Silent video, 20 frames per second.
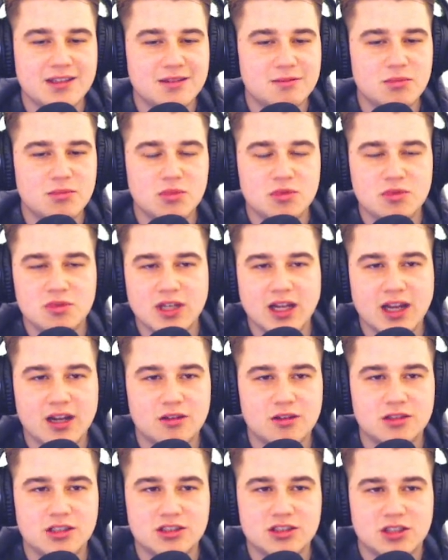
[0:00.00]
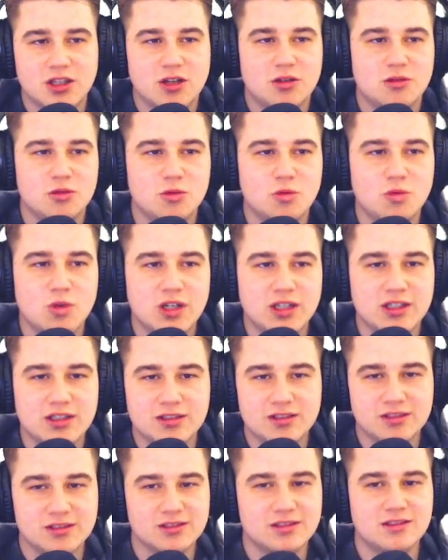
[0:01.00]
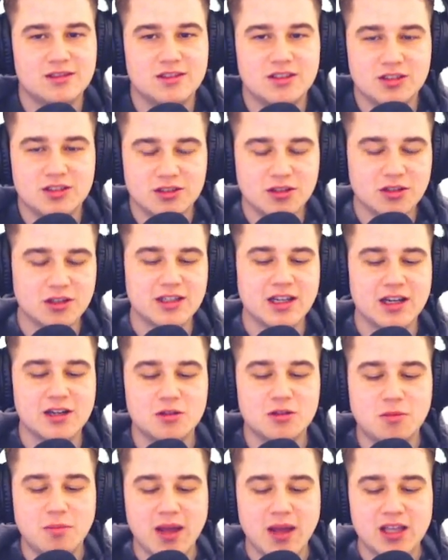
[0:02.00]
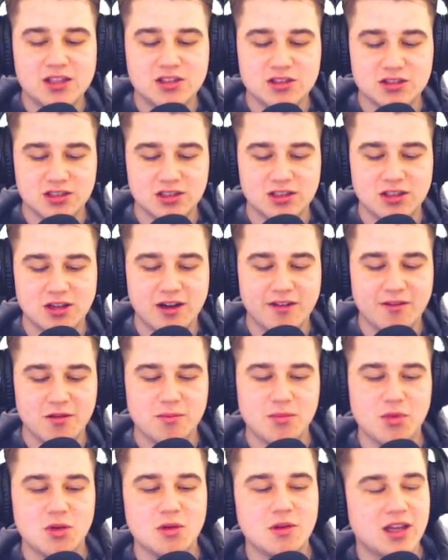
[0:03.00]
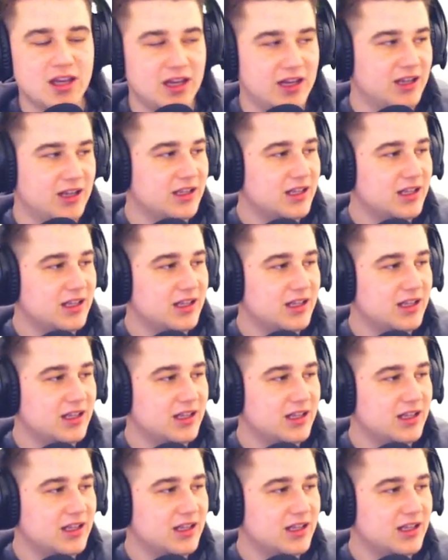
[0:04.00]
mooncat holder, just hold one, and you can look down at all peasants that don't have a mooncat,